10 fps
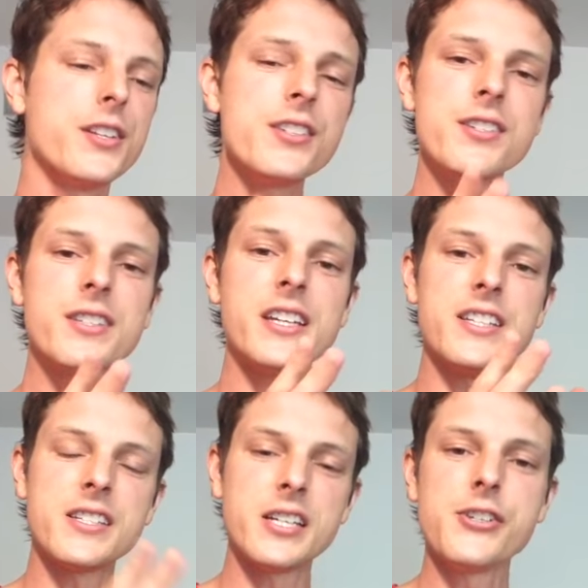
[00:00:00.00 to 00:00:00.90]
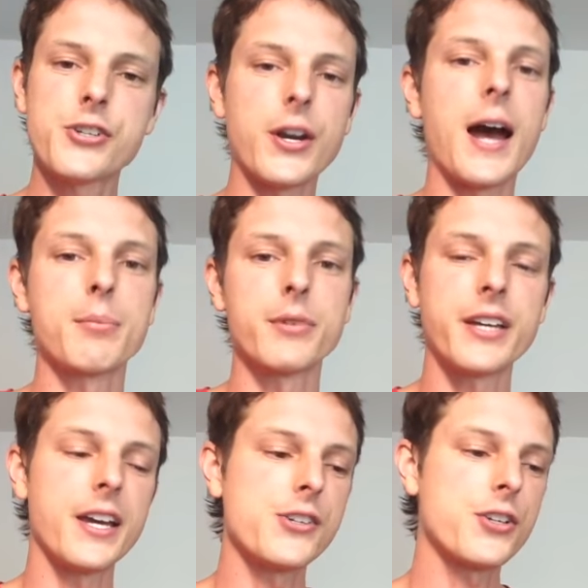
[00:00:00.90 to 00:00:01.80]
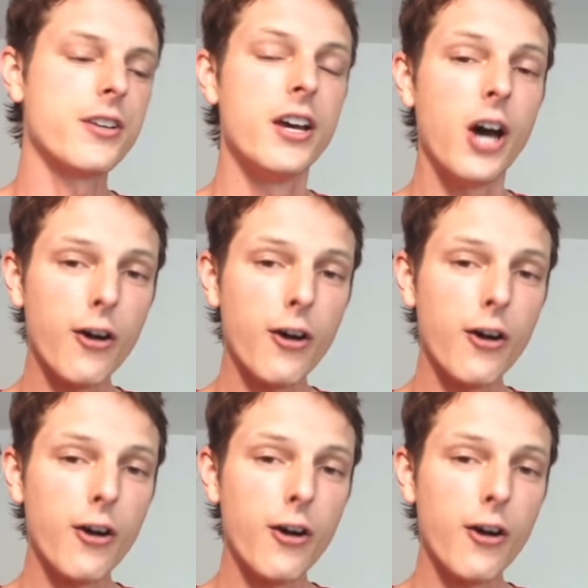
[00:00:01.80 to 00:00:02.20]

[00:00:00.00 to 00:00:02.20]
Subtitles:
This is the teacher application